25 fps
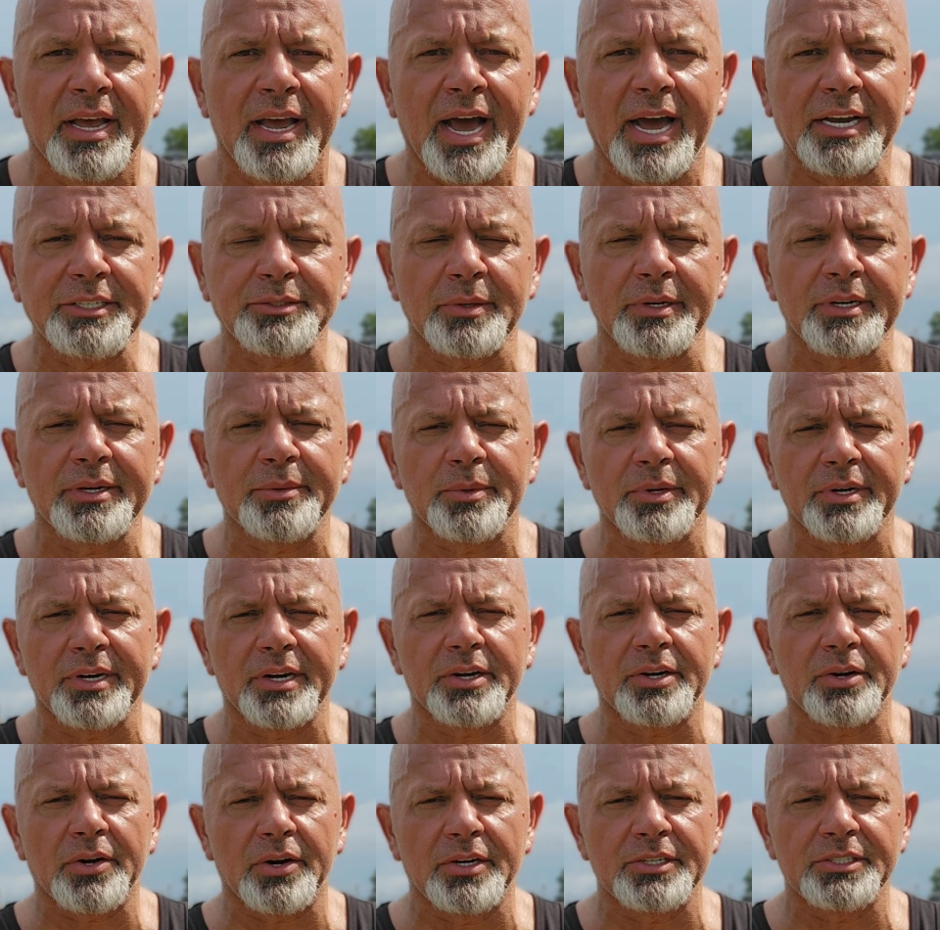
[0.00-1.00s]
I just really want to
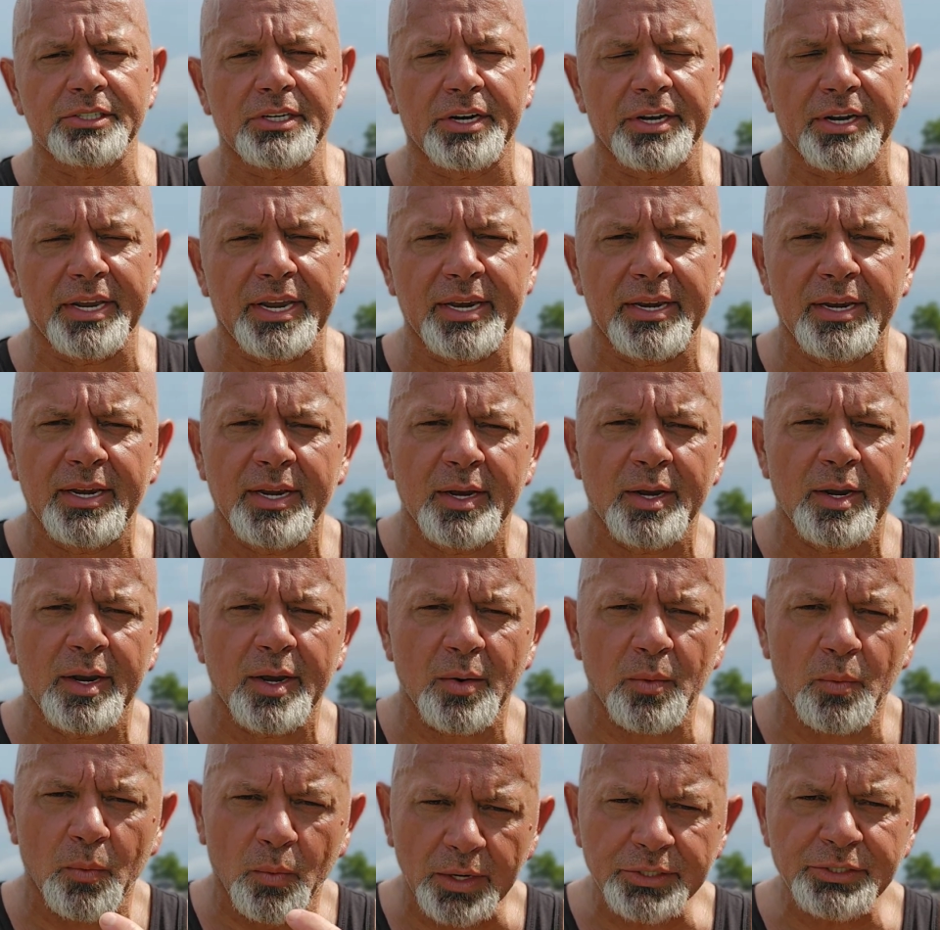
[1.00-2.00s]
encourage you today,
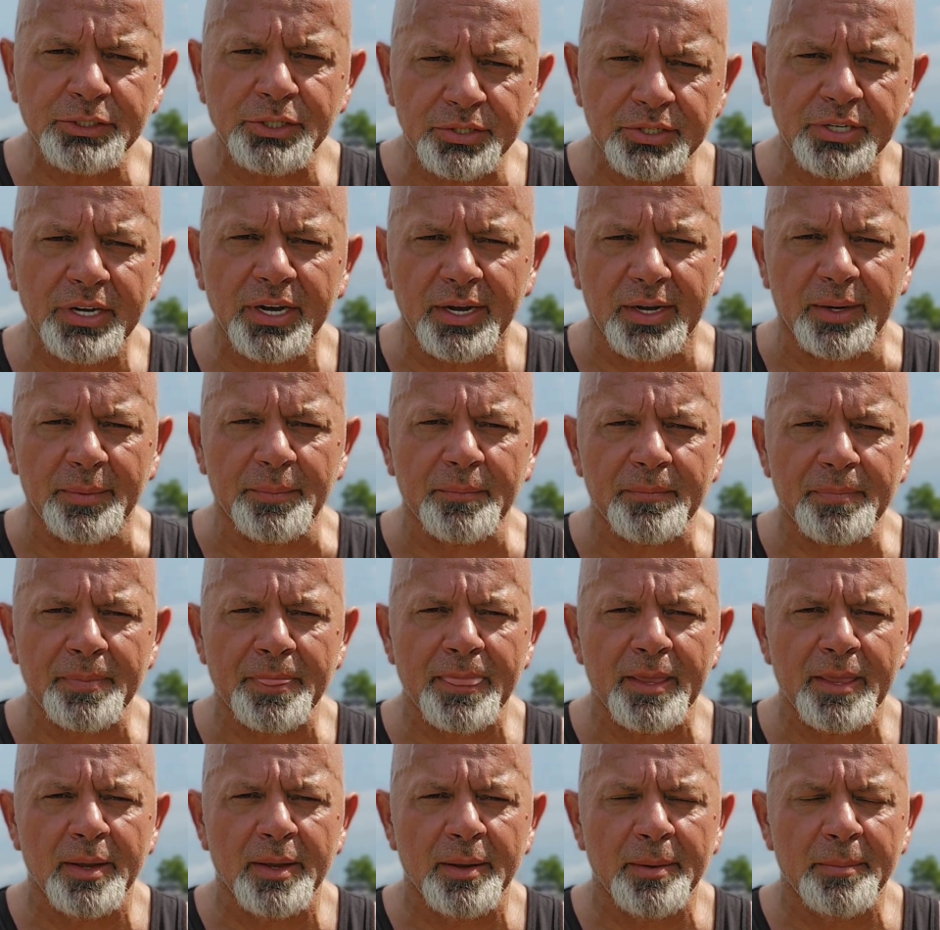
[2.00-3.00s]
watch your tongue,
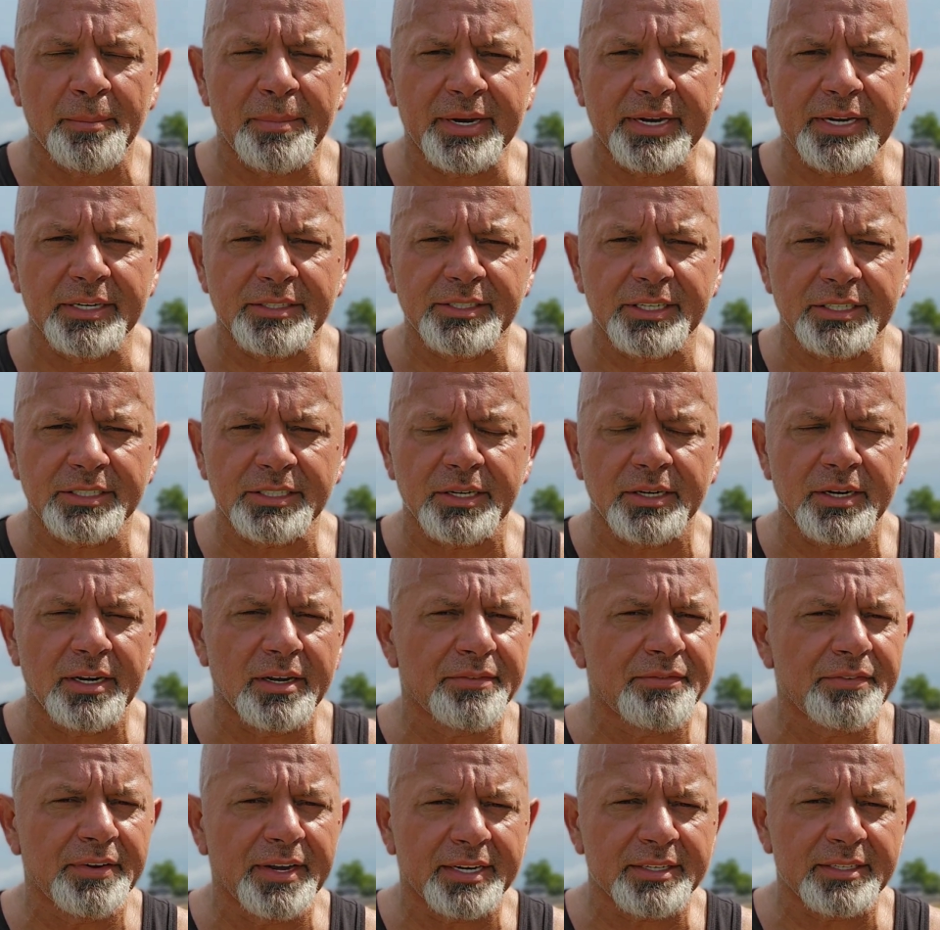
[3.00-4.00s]
because it's going to
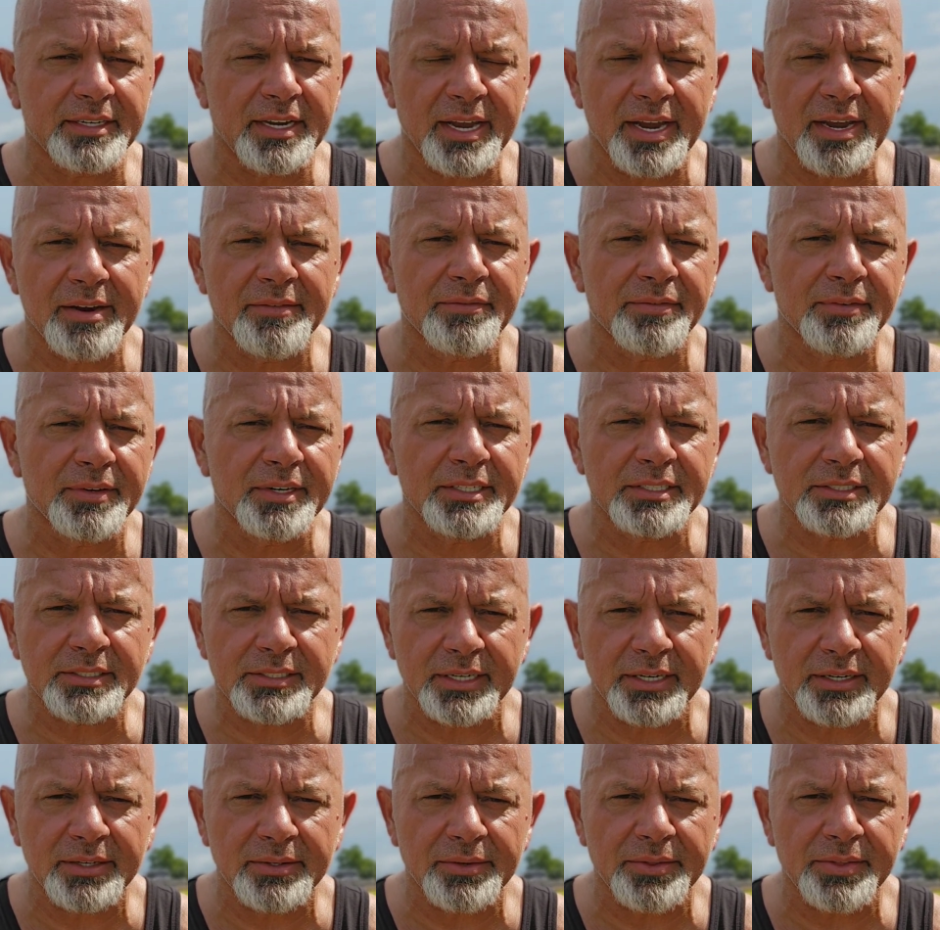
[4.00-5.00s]
affect every
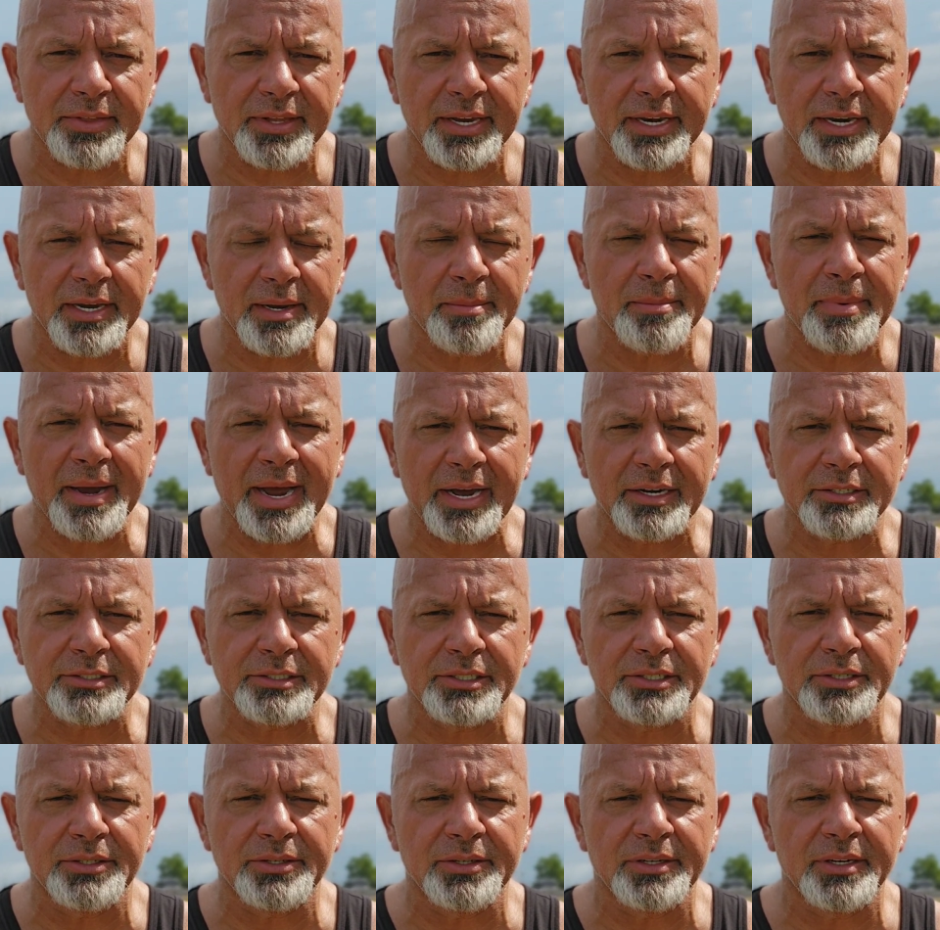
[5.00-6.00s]
single thing
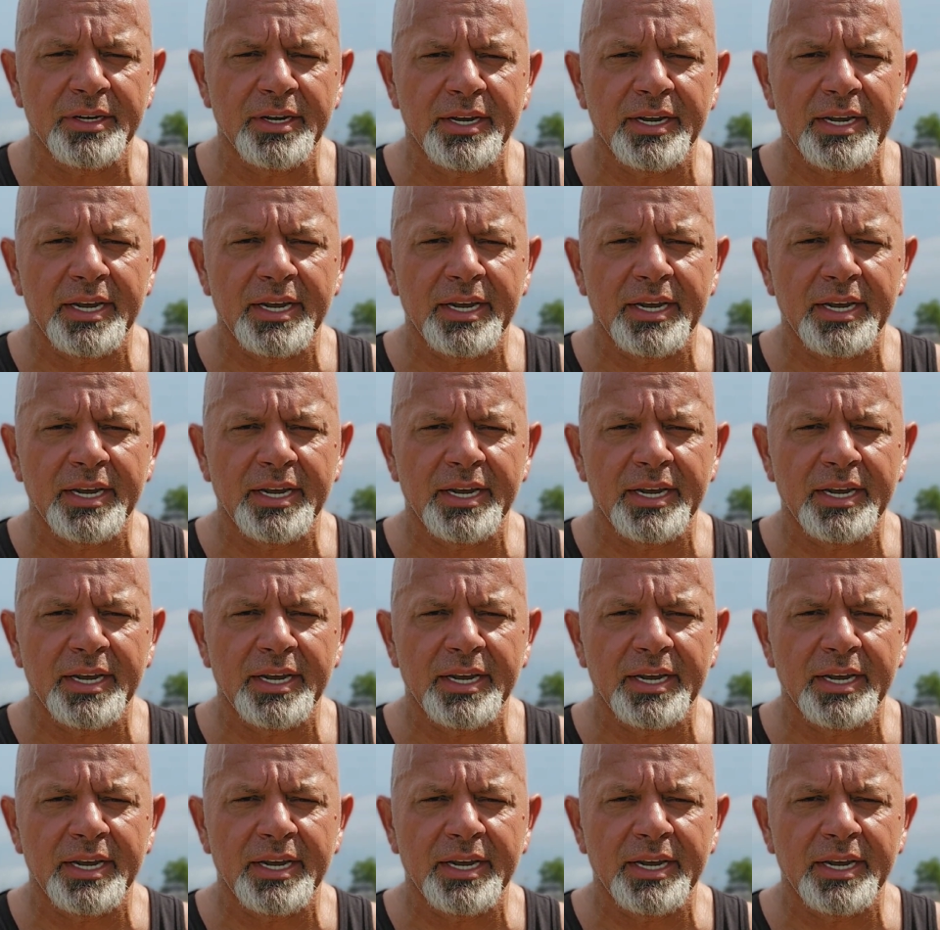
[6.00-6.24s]
about you.